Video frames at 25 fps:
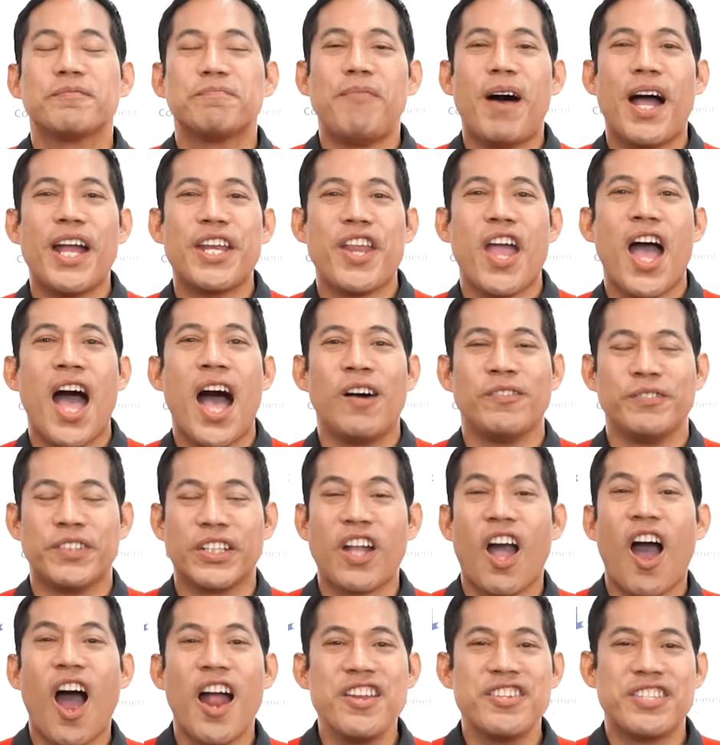By now, the
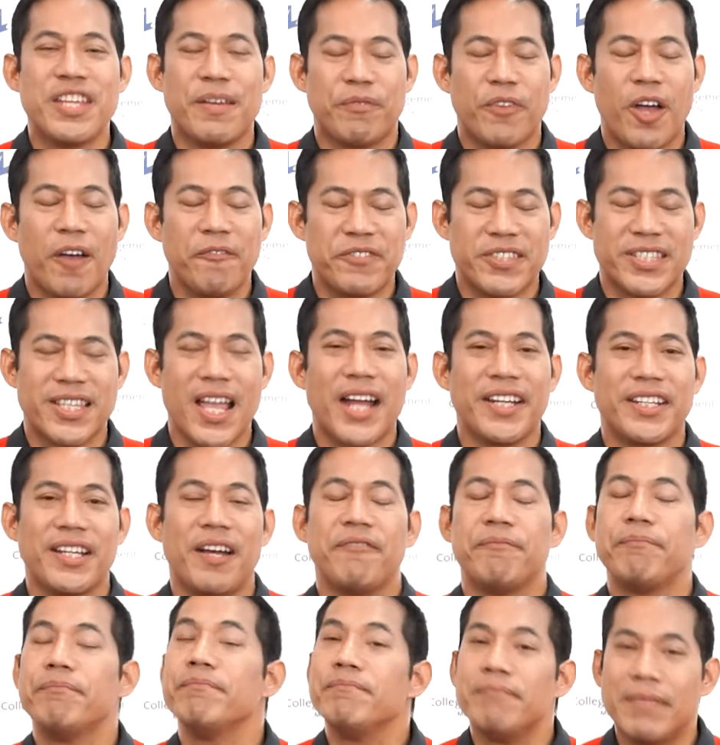concept of
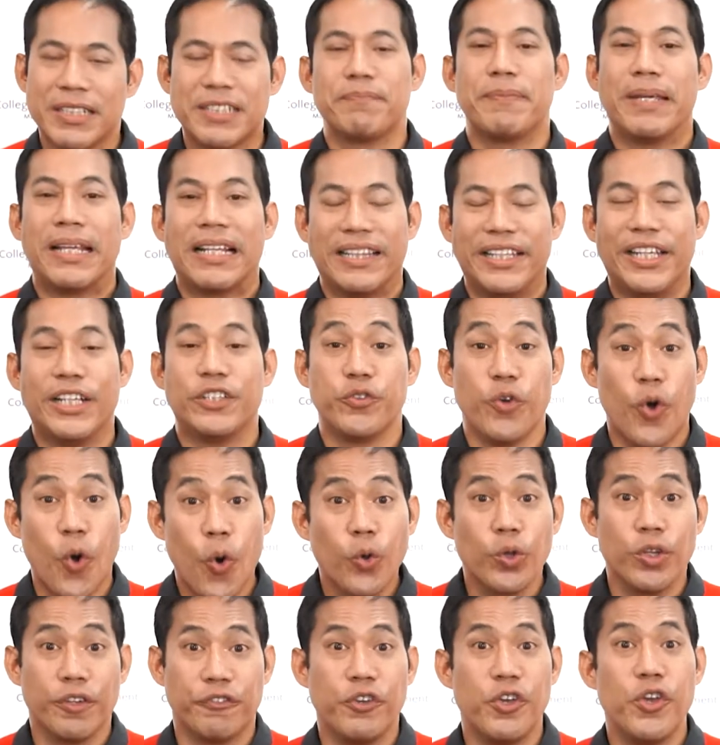startup must be clear to
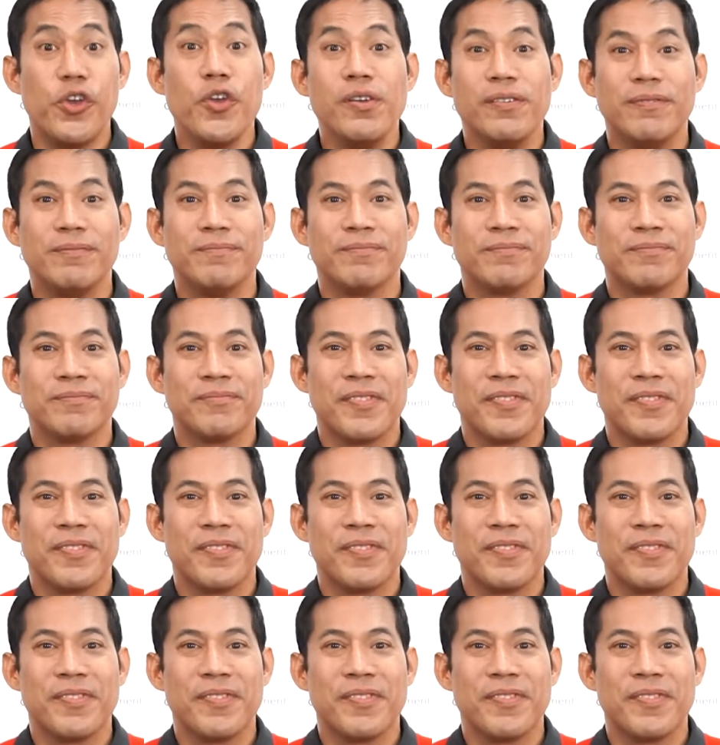all of you.